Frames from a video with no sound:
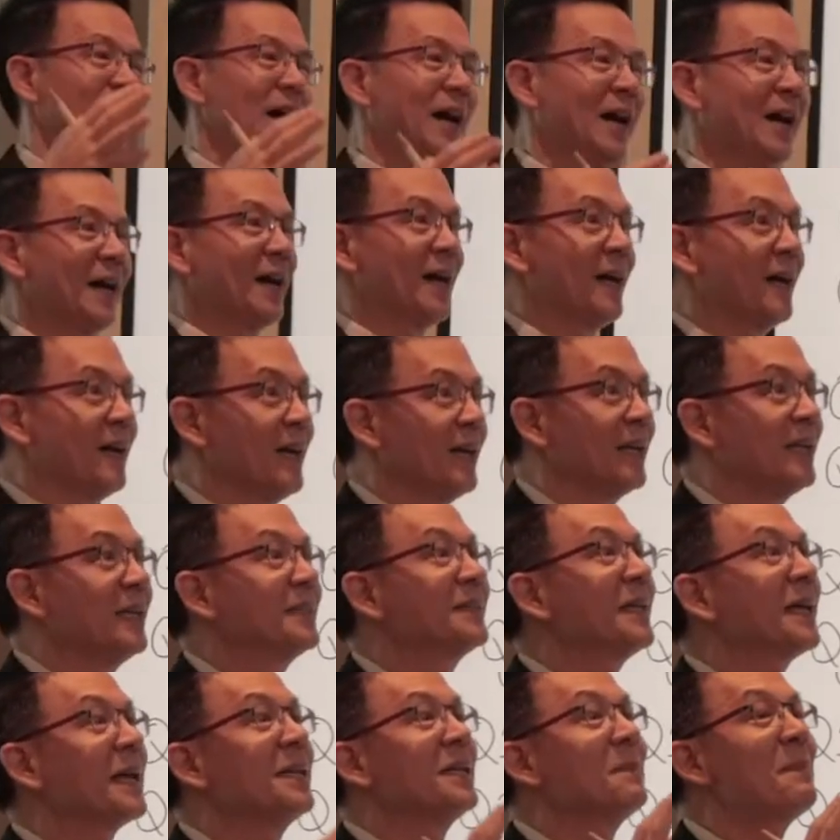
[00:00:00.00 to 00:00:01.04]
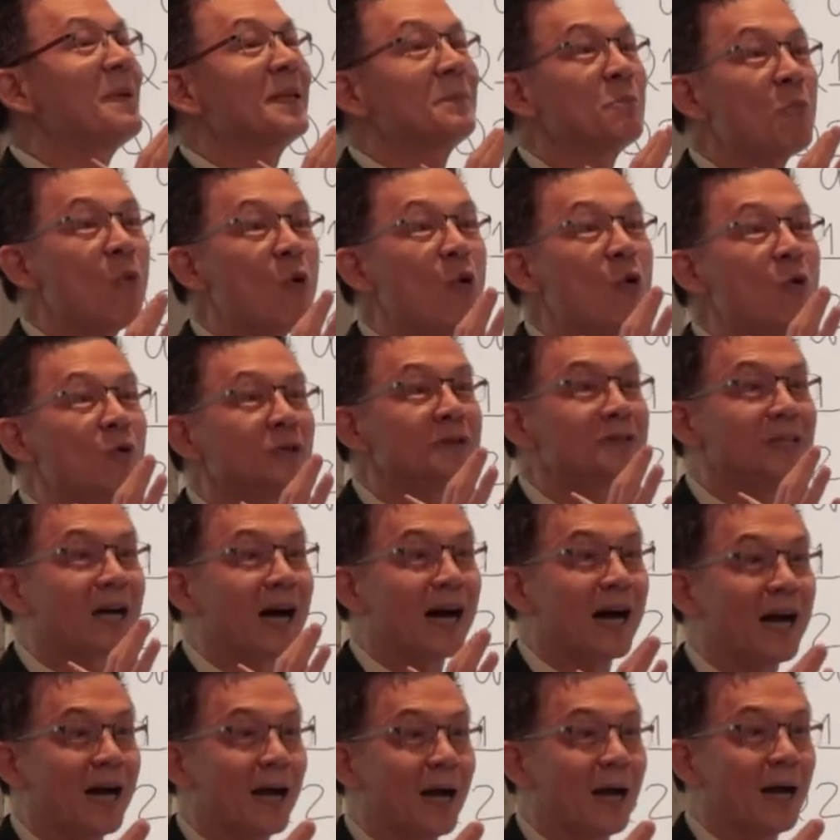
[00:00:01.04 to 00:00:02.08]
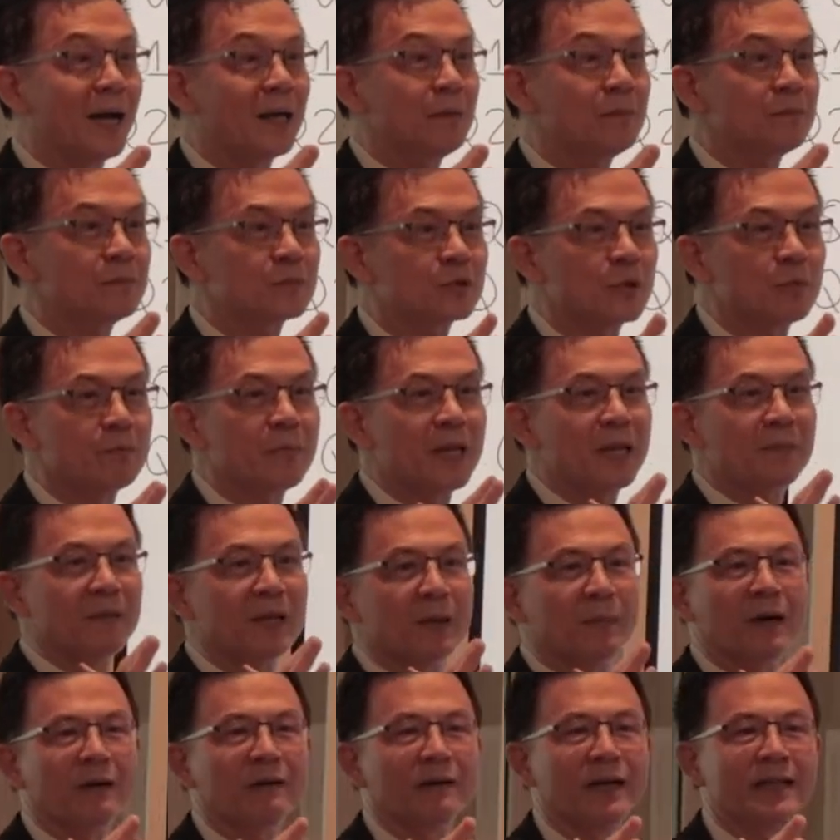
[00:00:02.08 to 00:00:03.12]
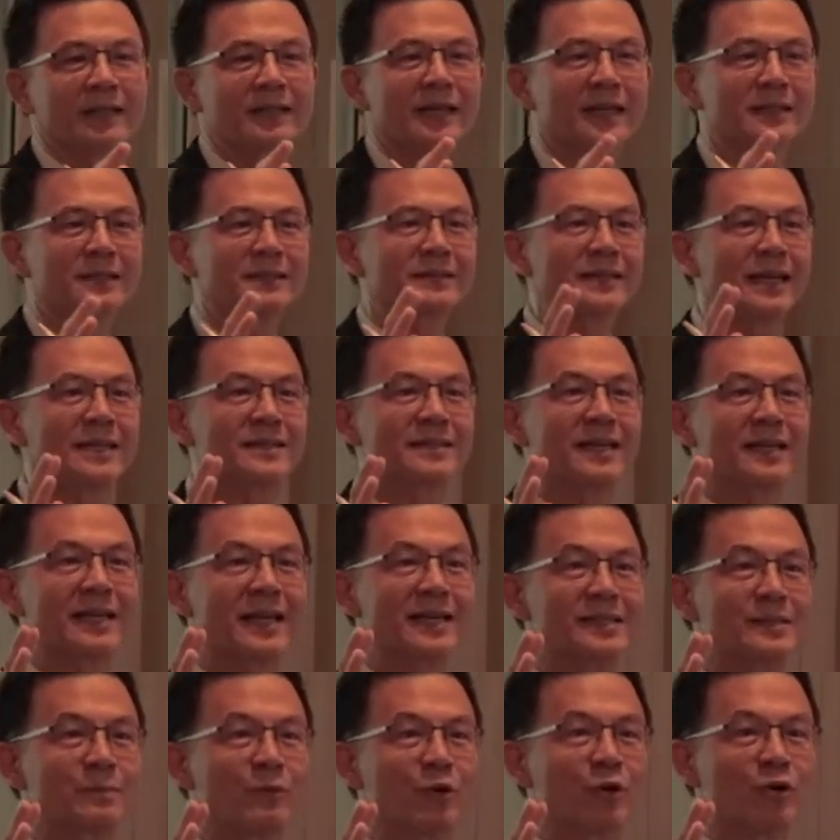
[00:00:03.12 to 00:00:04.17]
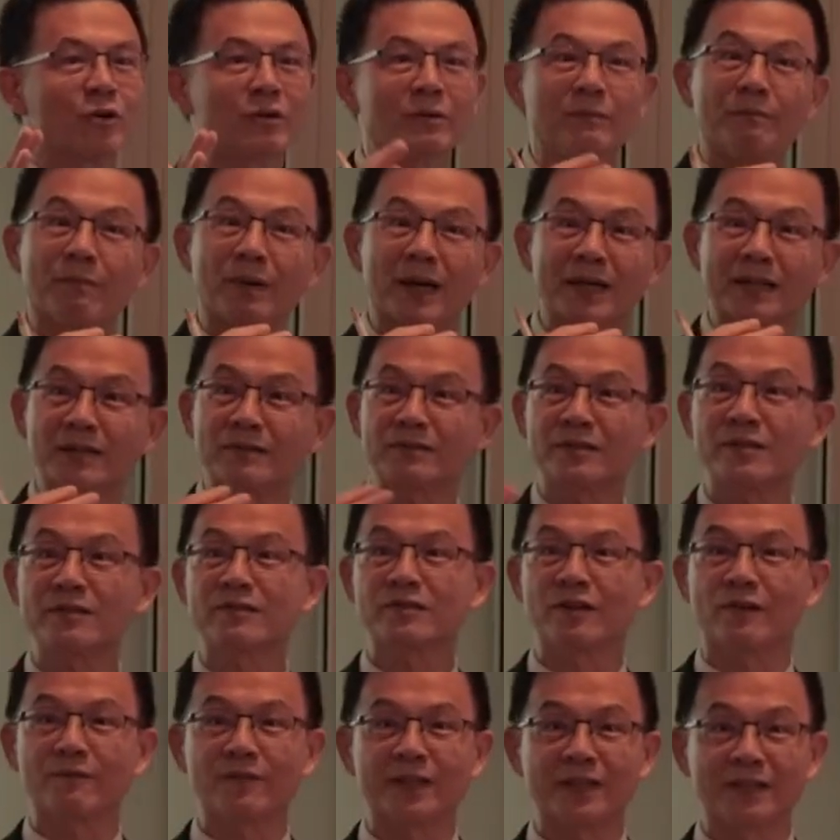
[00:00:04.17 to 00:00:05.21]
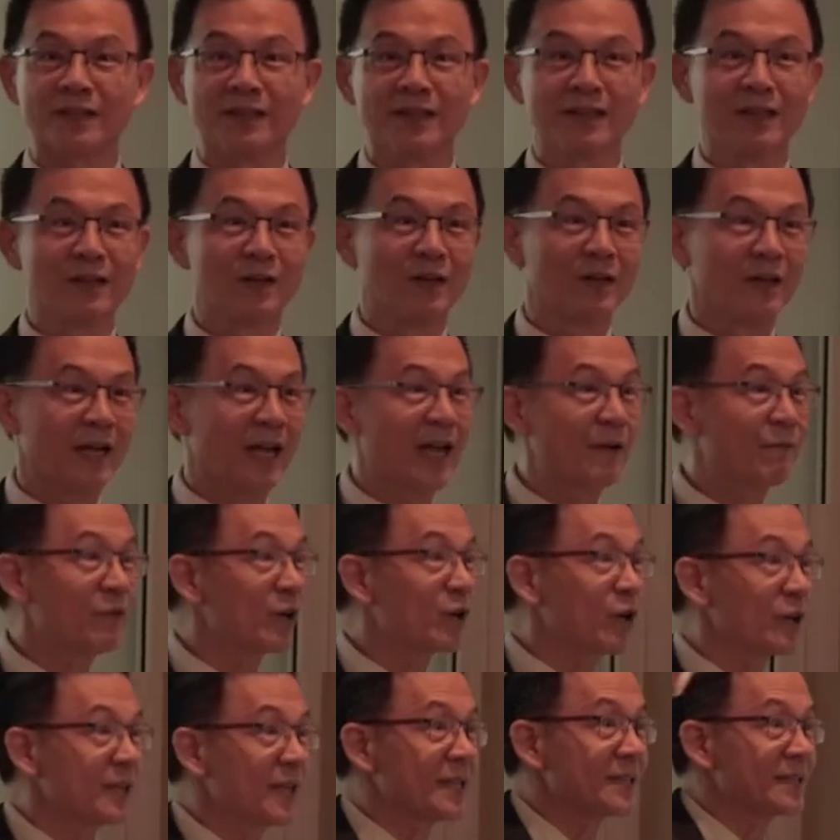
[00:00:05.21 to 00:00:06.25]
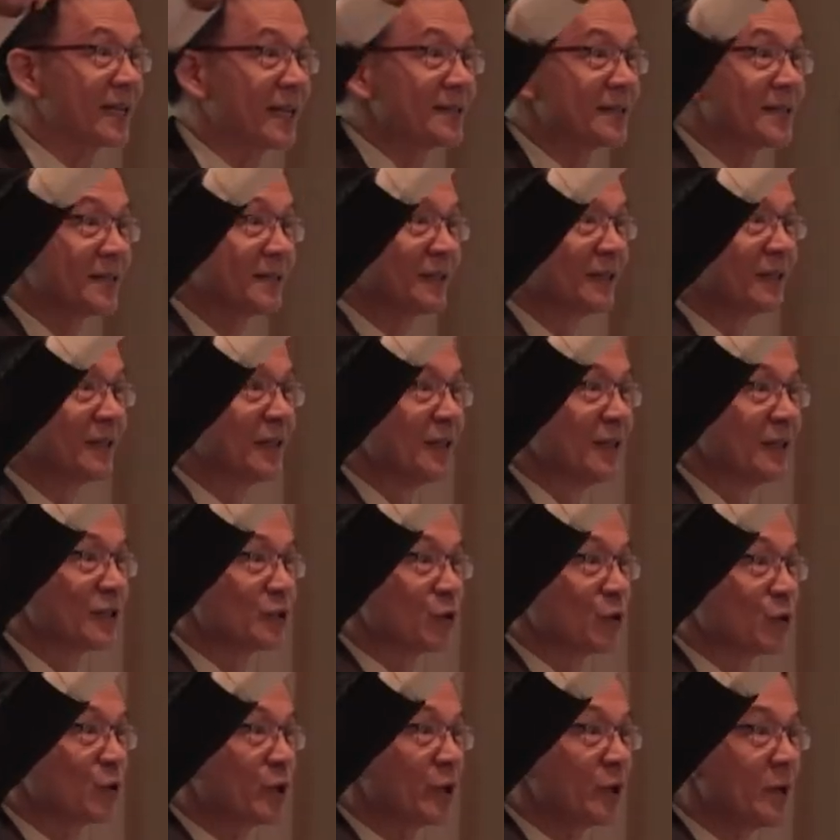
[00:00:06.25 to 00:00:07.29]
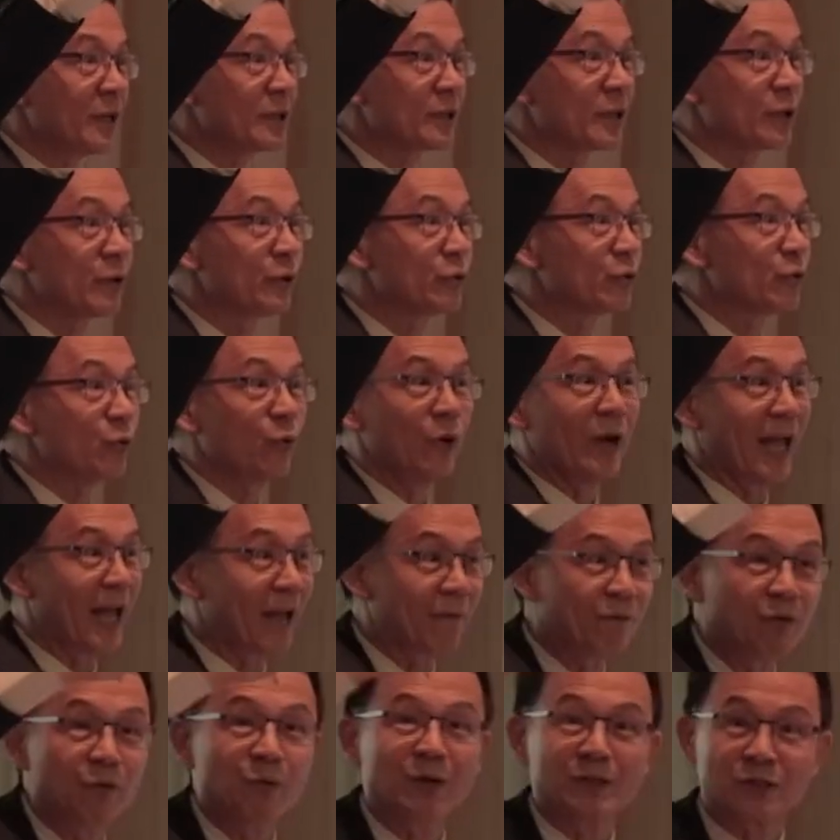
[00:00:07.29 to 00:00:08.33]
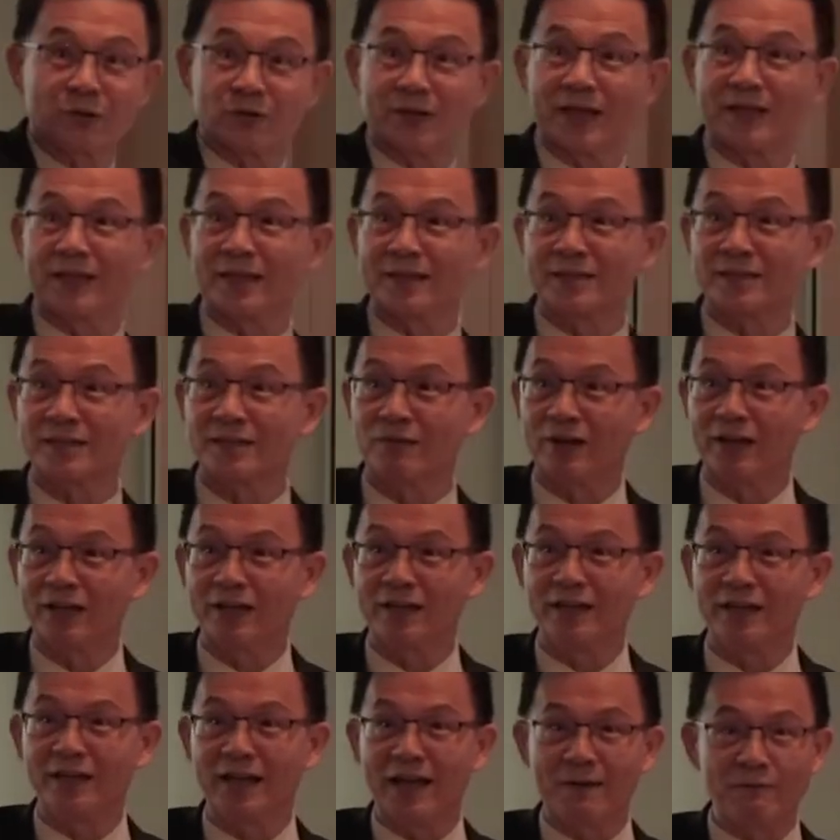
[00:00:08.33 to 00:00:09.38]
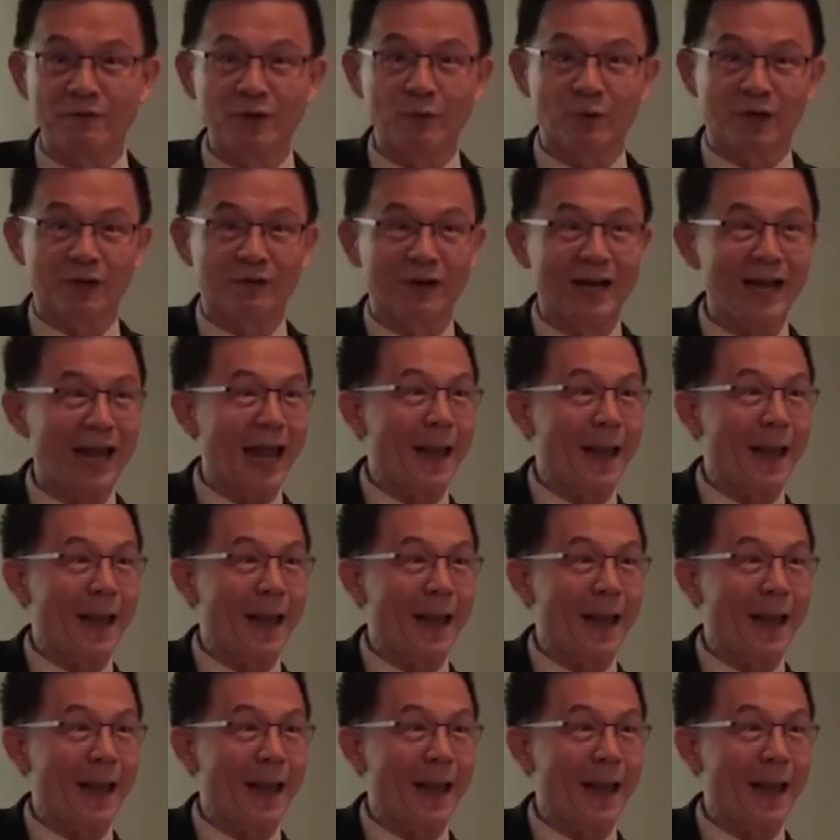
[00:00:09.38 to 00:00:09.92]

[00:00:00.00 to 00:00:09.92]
It takes a little bit more time, so maybe about another 10 seconds more, but you still solve it. Everyone got this answer? So Q1 and Q2, everyone should get the answer, right? Everyone, right?